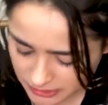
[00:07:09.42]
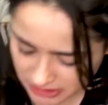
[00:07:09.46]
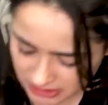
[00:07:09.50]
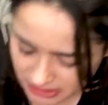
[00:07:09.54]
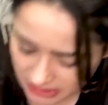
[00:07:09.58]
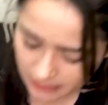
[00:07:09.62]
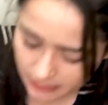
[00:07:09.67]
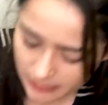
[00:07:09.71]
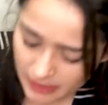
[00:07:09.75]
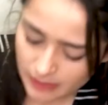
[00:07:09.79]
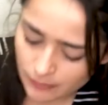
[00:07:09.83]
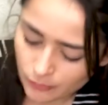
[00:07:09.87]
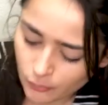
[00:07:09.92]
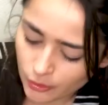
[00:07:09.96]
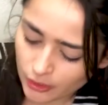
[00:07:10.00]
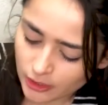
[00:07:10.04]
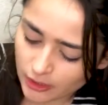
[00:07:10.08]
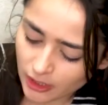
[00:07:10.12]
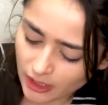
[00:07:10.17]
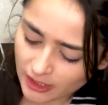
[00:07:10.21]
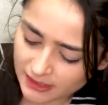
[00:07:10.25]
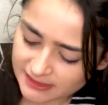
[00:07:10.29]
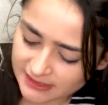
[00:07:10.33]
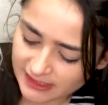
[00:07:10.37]
just gonna make more
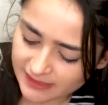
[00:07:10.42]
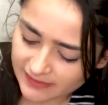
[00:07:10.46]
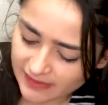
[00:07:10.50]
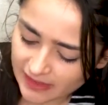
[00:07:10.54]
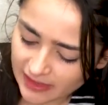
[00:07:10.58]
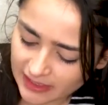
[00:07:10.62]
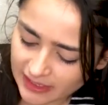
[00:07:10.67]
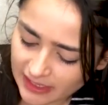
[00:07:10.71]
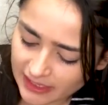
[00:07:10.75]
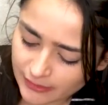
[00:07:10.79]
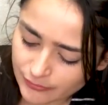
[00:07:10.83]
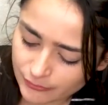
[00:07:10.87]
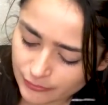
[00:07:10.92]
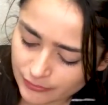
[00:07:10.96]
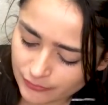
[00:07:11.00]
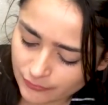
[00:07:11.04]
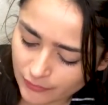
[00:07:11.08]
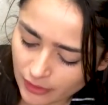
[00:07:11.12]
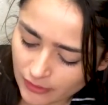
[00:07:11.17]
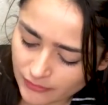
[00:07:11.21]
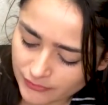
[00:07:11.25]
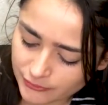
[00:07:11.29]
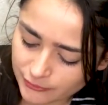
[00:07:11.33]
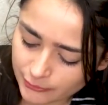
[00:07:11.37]
content that kind of
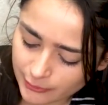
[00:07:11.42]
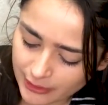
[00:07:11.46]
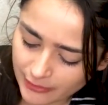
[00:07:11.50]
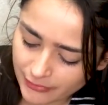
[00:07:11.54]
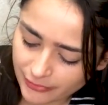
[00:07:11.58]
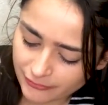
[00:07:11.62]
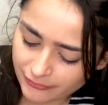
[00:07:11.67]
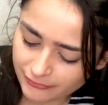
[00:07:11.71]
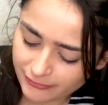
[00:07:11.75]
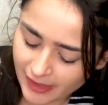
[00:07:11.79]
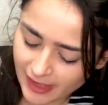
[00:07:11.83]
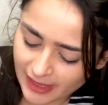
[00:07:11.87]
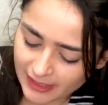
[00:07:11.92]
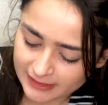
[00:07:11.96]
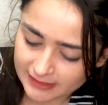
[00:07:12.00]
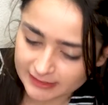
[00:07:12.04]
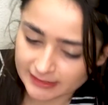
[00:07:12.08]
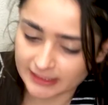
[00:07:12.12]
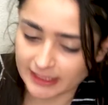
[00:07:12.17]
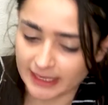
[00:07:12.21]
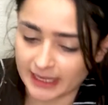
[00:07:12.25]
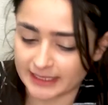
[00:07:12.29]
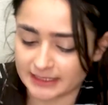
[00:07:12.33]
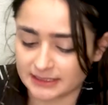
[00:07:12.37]
revolves around the
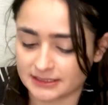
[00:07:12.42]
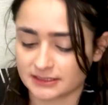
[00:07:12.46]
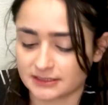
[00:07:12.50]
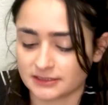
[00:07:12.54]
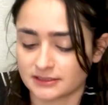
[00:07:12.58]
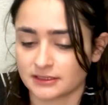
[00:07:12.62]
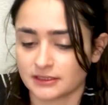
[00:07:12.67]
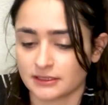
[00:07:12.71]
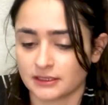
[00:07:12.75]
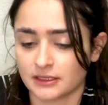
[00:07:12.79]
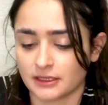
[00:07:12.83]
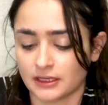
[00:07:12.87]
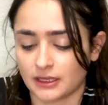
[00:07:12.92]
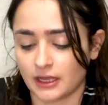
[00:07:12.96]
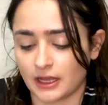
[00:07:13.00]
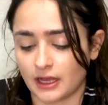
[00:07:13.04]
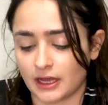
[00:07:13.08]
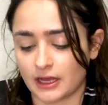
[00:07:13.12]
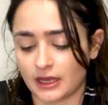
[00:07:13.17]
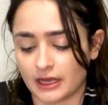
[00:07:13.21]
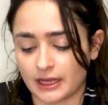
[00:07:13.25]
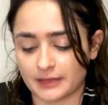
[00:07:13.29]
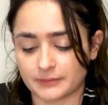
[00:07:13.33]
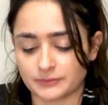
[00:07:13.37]
fact that
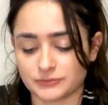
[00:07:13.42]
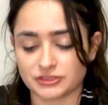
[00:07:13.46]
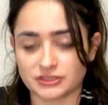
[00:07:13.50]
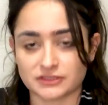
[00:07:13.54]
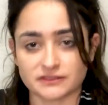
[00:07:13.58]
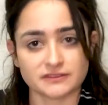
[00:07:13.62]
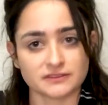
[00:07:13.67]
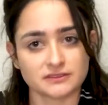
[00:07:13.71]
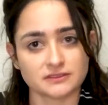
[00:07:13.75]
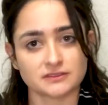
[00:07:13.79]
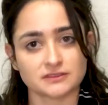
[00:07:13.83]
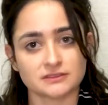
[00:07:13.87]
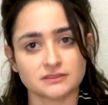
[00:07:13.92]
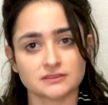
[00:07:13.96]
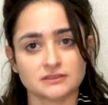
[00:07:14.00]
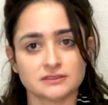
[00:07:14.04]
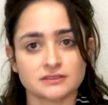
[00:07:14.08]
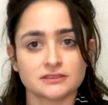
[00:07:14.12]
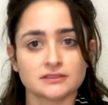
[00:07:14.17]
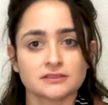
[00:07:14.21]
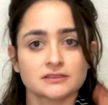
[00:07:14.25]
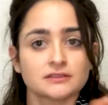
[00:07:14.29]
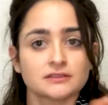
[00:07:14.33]
I'm just